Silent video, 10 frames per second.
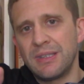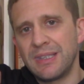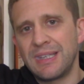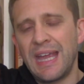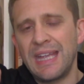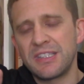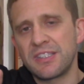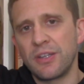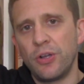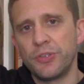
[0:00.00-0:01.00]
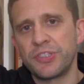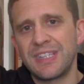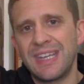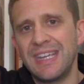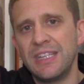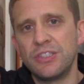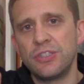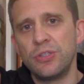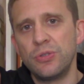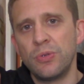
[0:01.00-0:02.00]
cants the holster
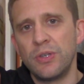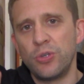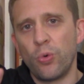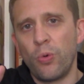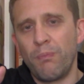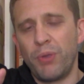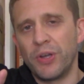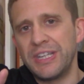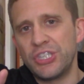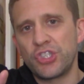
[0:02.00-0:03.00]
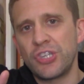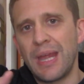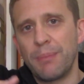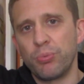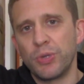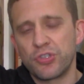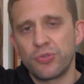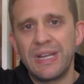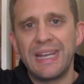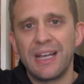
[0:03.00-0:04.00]
into your body shape, which
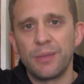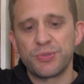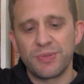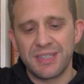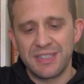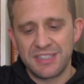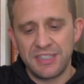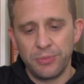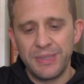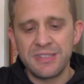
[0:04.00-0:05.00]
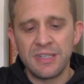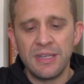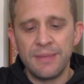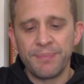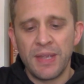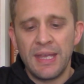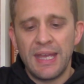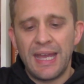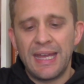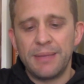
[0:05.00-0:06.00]
really helps with concealment.
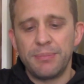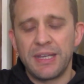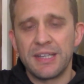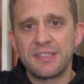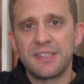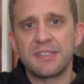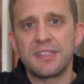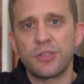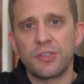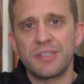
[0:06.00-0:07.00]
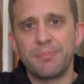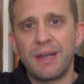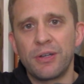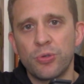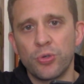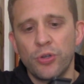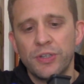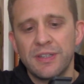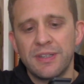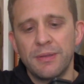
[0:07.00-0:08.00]
And because this has got some paracord
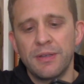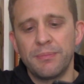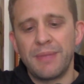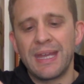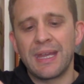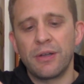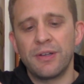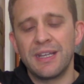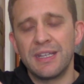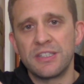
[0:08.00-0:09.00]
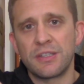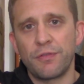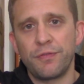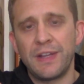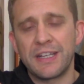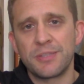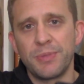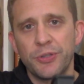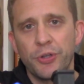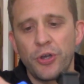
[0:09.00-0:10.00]
on it, the mag carrier is
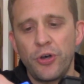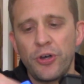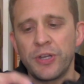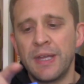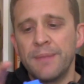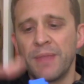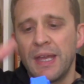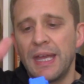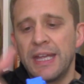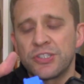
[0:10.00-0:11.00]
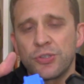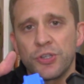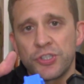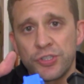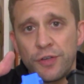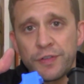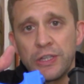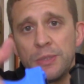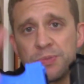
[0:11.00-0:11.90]
flexible, not hard. It's got soft loops